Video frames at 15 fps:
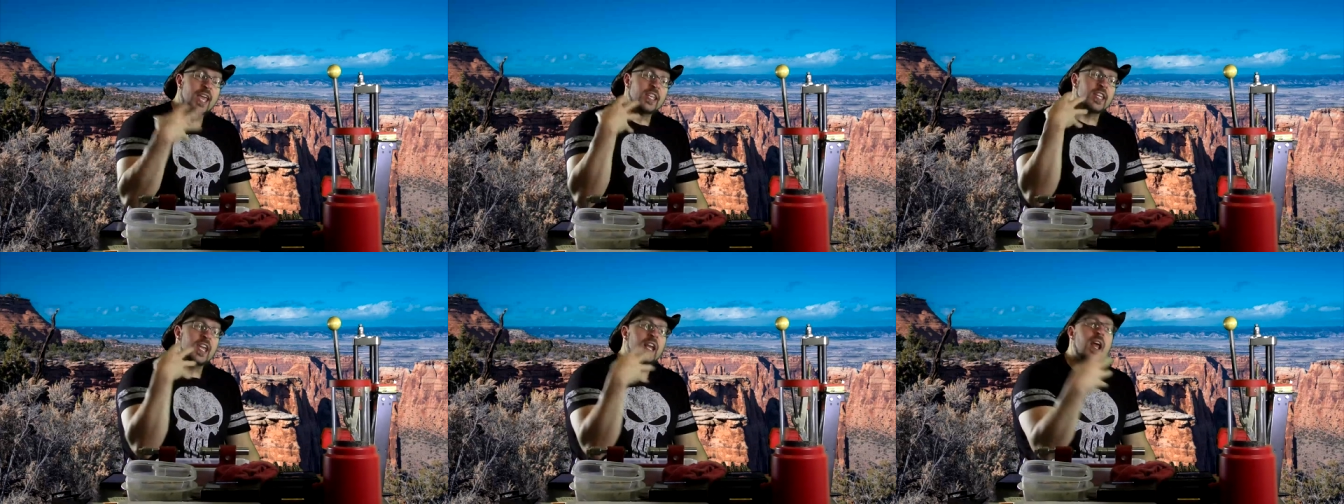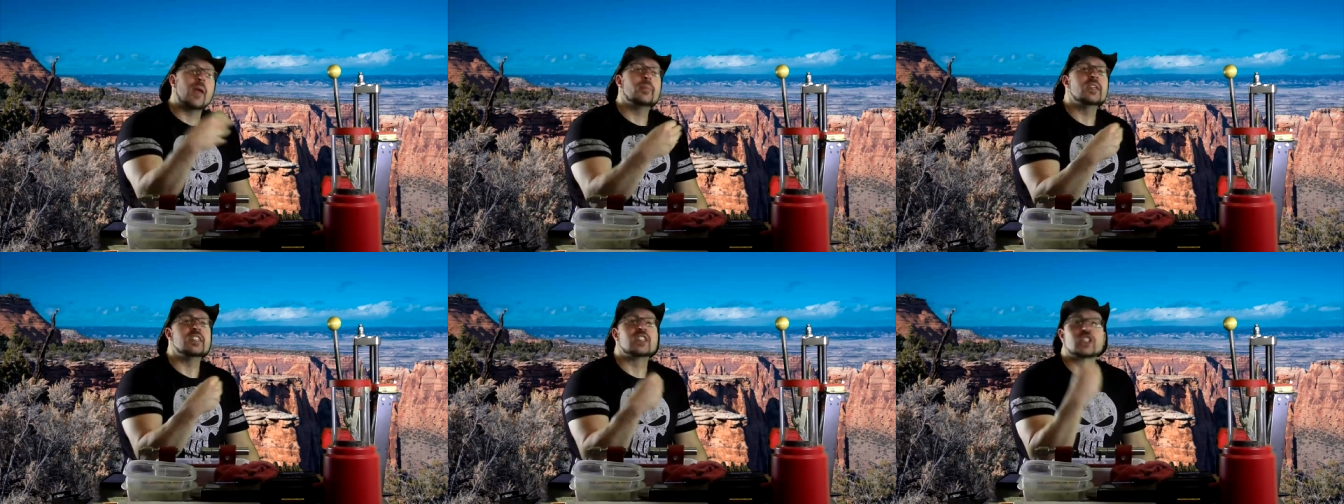can I
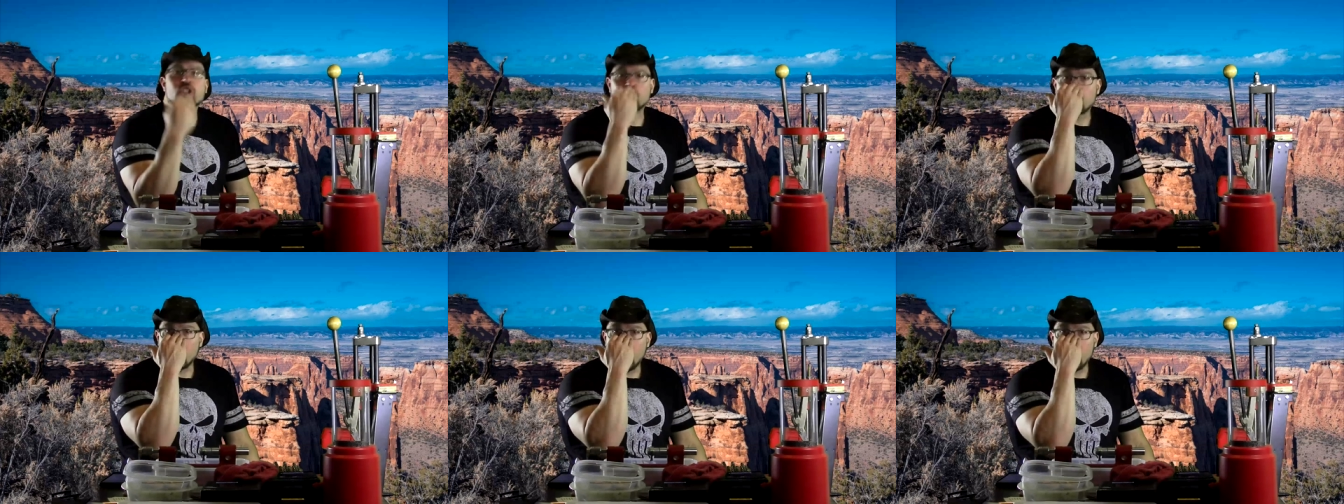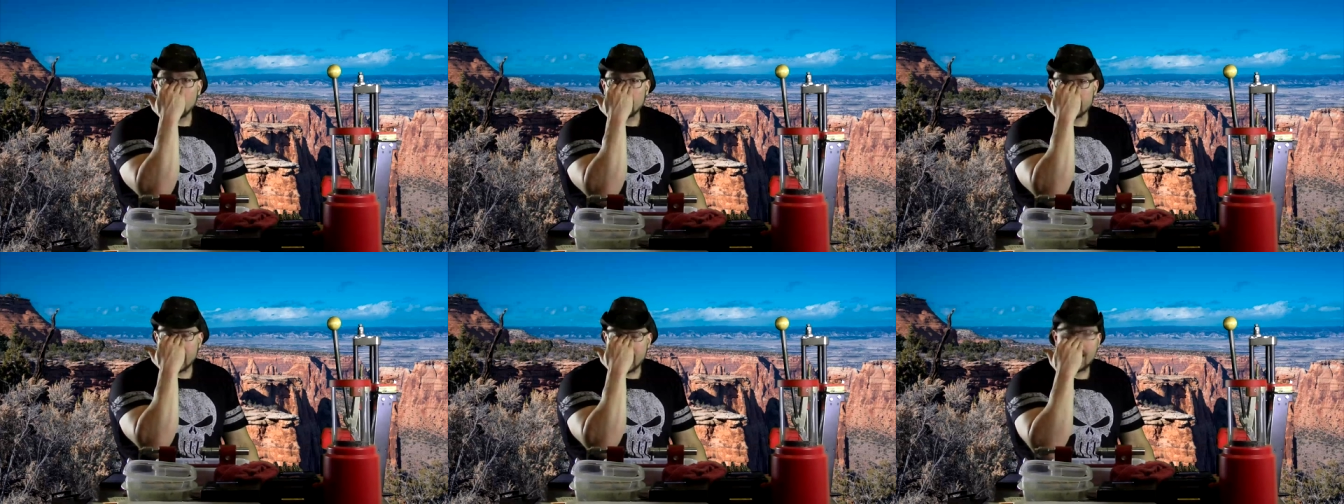be
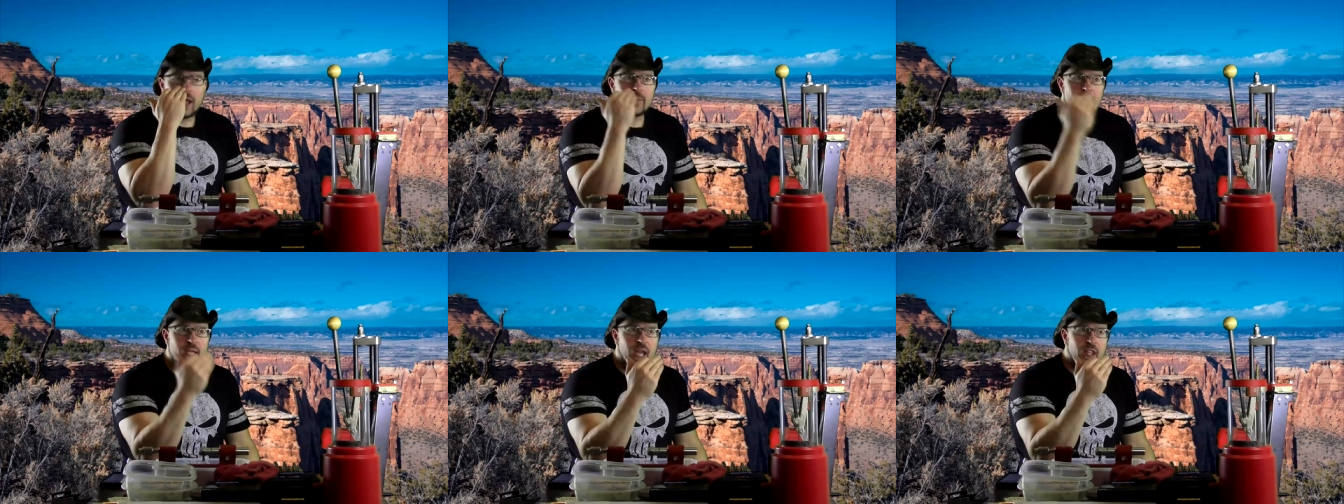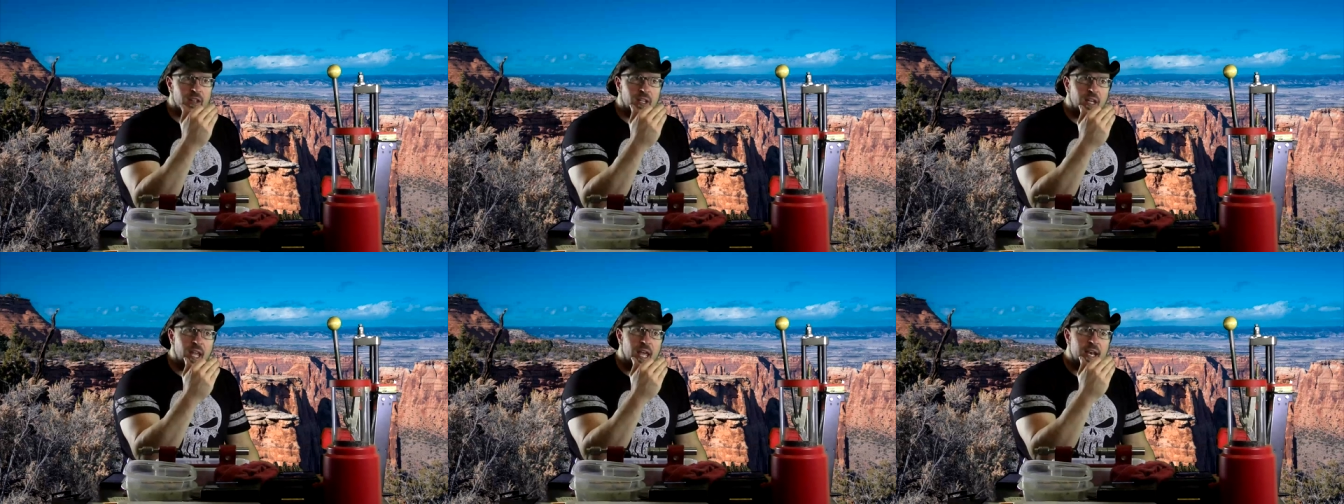strong? Can I be
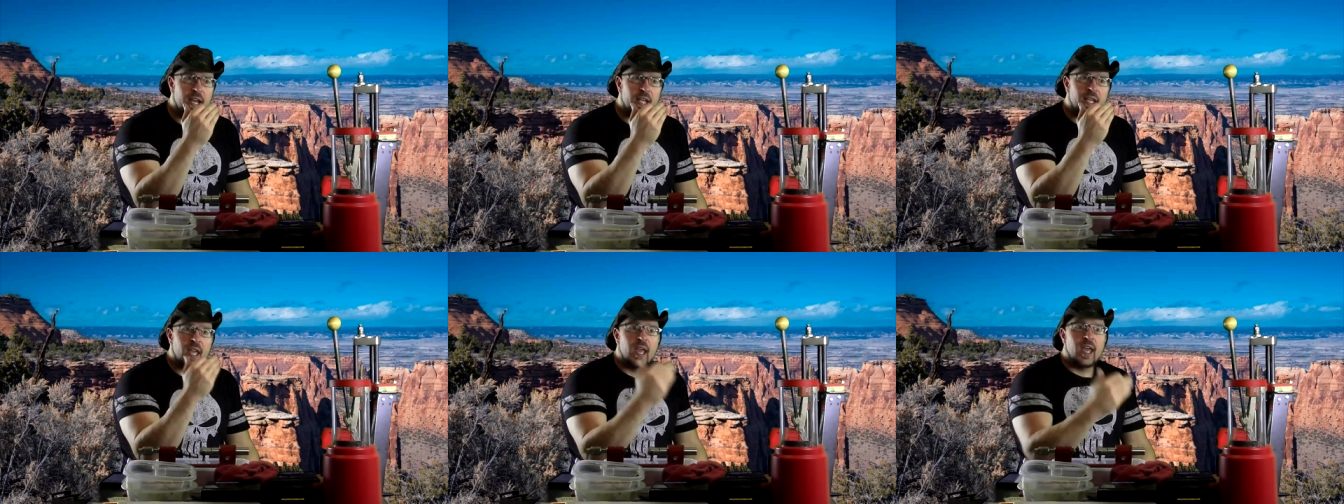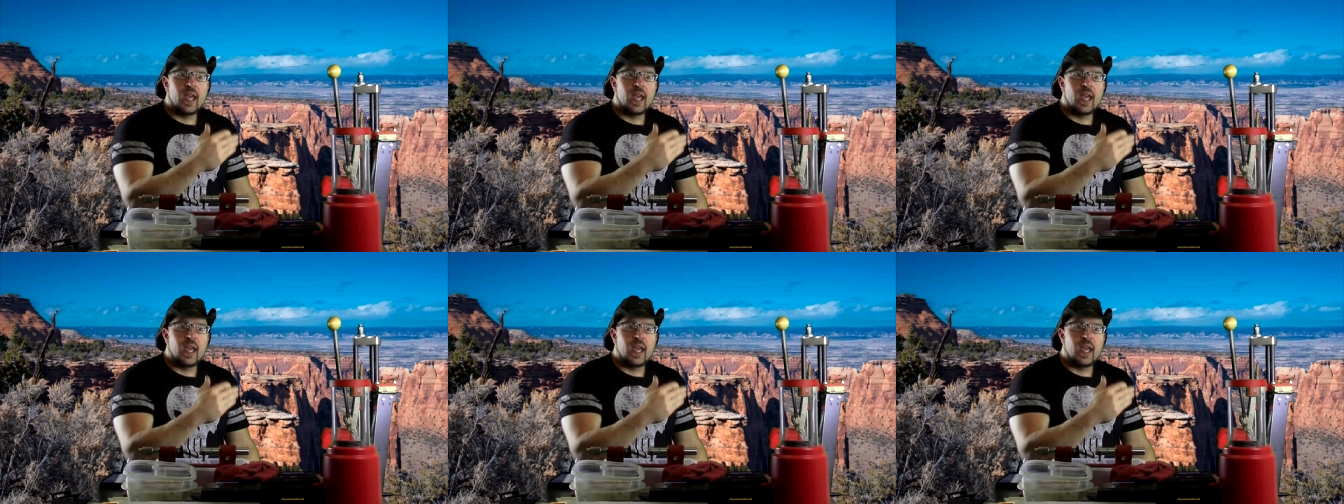athletic?